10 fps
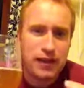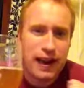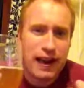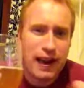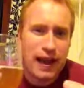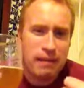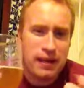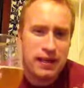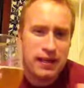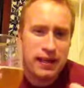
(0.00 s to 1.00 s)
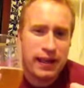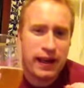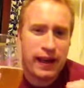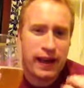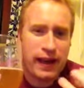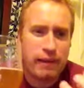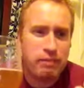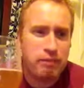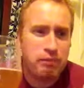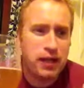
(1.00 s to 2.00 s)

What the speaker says: lemon, and